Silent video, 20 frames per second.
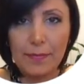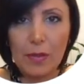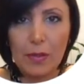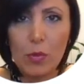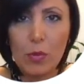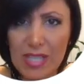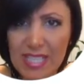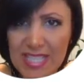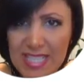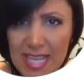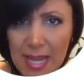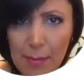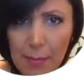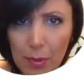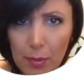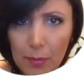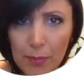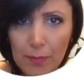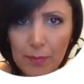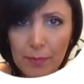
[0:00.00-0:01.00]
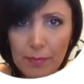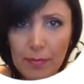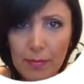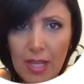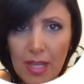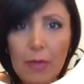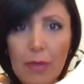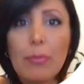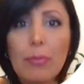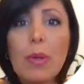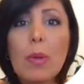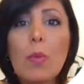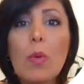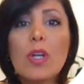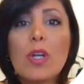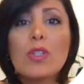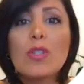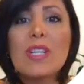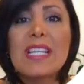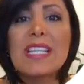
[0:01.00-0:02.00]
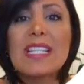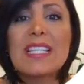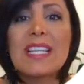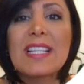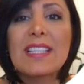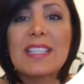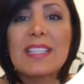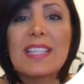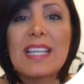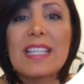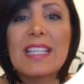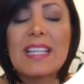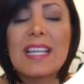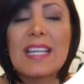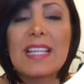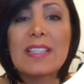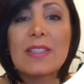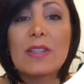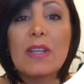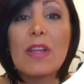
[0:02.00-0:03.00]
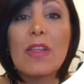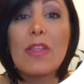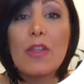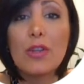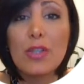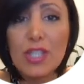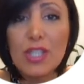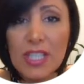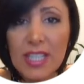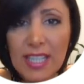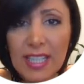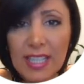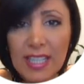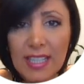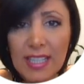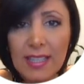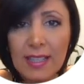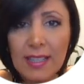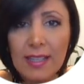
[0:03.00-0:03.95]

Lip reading: For example, if we want to insert the data entry 13,